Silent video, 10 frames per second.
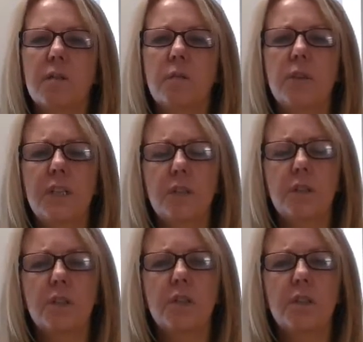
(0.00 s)

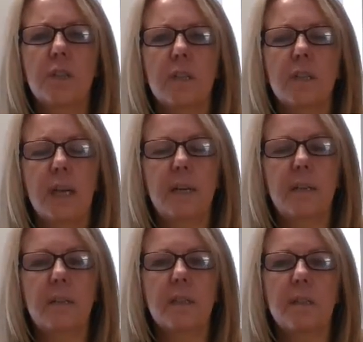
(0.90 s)
researchers and
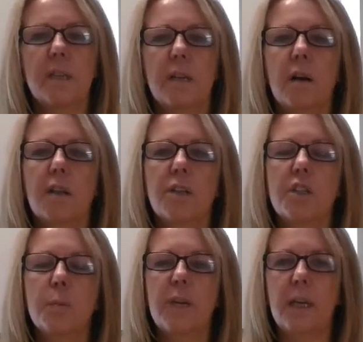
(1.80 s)
scientists and
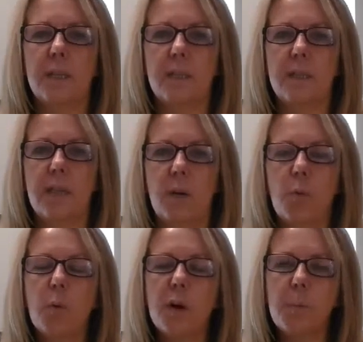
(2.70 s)
psychologists began to say,
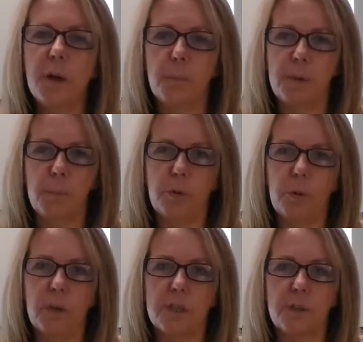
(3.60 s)
well, what about people who
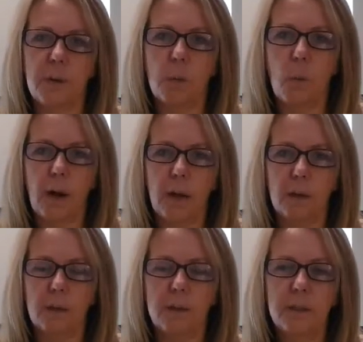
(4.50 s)
are doing
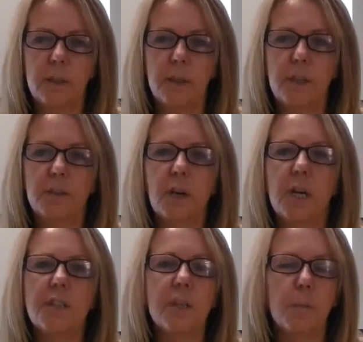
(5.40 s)
well? There
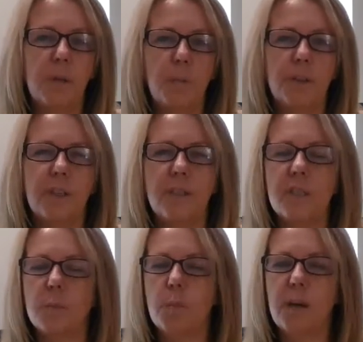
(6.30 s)
are some people that,
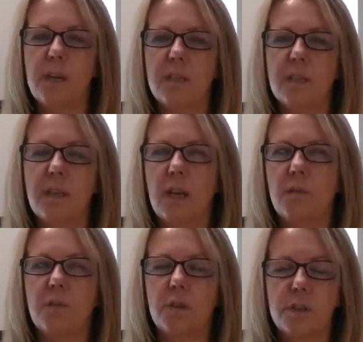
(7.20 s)
despite
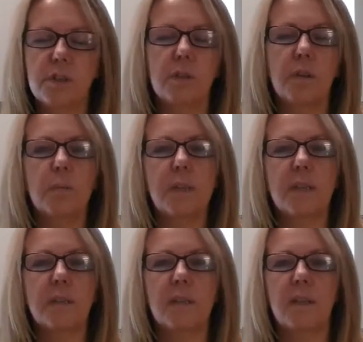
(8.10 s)
adverse
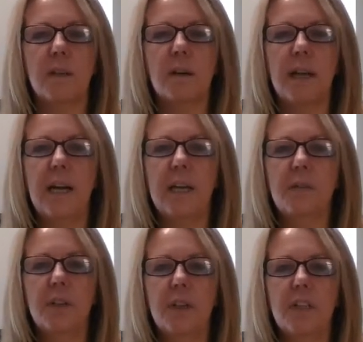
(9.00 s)
circumstances in their life,
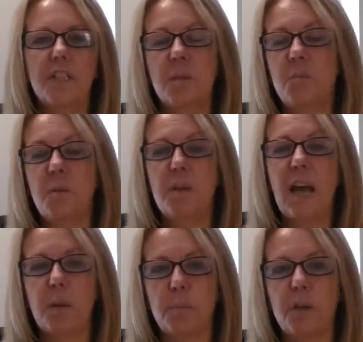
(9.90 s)
seem to be
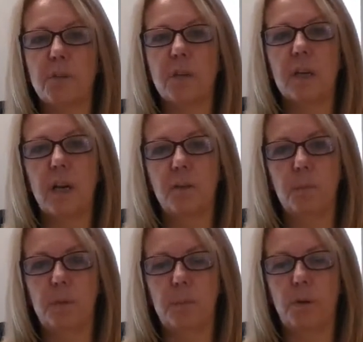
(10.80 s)
happier than other
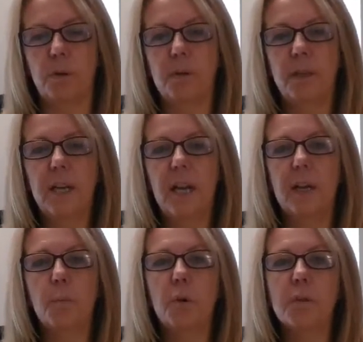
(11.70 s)
people
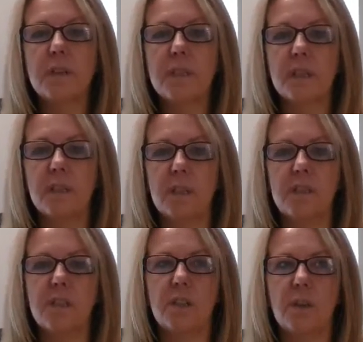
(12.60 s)
and more resilient
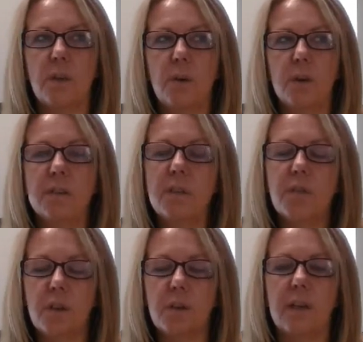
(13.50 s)
to
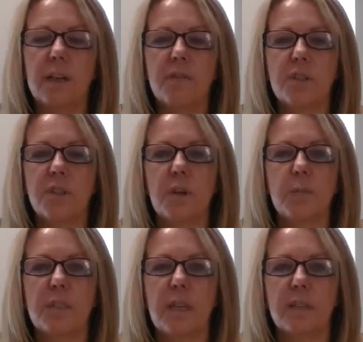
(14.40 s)
difficult life
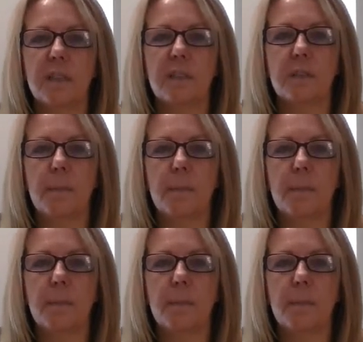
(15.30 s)
circumstances.